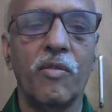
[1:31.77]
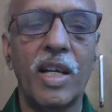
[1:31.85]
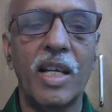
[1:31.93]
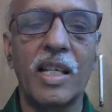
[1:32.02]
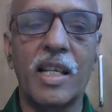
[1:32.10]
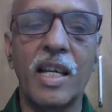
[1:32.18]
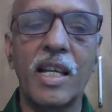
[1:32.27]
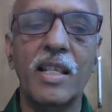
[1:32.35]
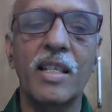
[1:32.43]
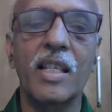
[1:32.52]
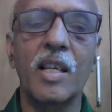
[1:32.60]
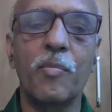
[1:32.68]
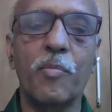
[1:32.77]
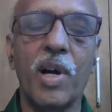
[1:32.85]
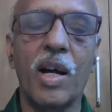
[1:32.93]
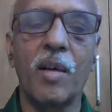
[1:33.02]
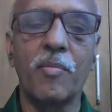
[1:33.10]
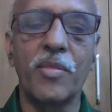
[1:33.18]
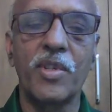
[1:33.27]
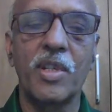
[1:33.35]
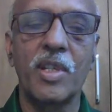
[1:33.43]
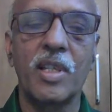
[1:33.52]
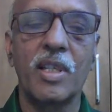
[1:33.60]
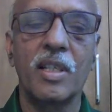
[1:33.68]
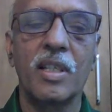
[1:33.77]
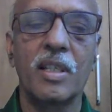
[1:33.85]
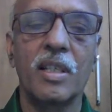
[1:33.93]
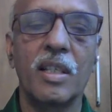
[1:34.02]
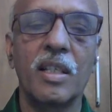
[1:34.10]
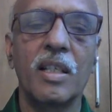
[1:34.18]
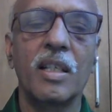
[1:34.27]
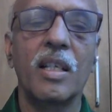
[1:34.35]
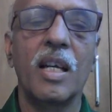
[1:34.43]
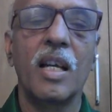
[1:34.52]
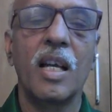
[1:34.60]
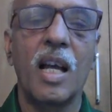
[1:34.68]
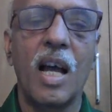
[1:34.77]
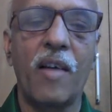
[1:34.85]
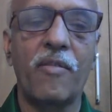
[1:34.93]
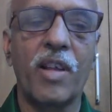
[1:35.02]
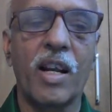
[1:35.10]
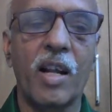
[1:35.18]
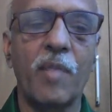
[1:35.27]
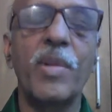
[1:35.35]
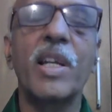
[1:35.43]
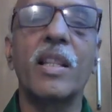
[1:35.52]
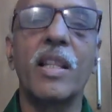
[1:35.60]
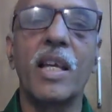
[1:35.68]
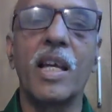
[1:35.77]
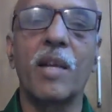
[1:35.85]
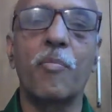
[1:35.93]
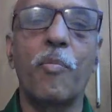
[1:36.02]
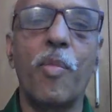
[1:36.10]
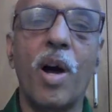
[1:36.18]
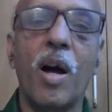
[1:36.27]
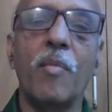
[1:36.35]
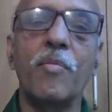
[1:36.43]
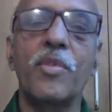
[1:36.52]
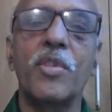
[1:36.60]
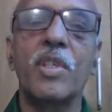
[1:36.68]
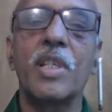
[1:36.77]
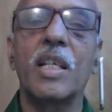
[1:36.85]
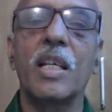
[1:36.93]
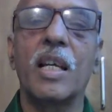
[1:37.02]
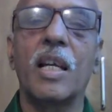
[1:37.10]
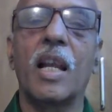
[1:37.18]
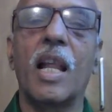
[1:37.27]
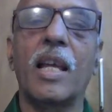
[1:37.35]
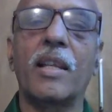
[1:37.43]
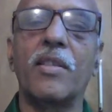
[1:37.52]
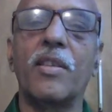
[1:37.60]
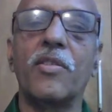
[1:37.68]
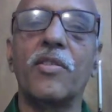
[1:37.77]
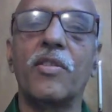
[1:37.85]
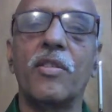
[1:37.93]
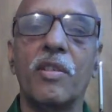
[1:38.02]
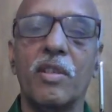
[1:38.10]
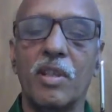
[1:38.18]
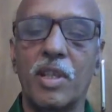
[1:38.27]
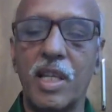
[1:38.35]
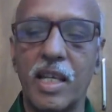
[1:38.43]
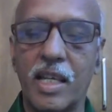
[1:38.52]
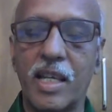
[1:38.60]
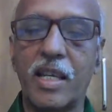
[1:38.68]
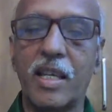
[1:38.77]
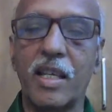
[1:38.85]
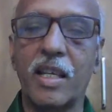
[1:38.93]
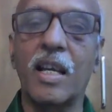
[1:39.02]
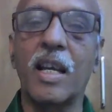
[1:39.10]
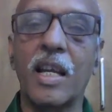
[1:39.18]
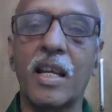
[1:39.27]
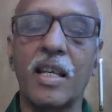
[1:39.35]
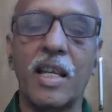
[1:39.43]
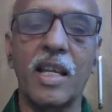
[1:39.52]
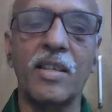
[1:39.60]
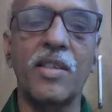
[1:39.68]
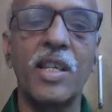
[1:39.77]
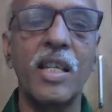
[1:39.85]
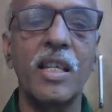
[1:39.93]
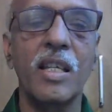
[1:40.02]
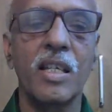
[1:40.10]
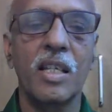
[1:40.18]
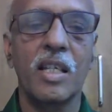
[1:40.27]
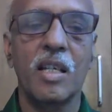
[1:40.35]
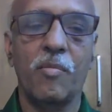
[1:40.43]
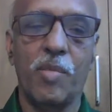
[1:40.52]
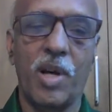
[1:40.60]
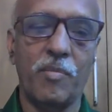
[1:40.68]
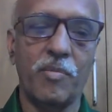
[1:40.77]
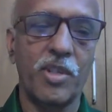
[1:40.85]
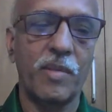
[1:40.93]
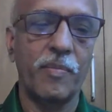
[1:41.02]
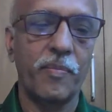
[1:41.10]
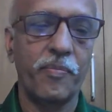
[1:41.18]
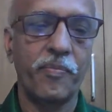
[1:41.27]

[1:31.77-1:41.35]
while gazing the palms, after rubbing their palms like this. They gaze the palms.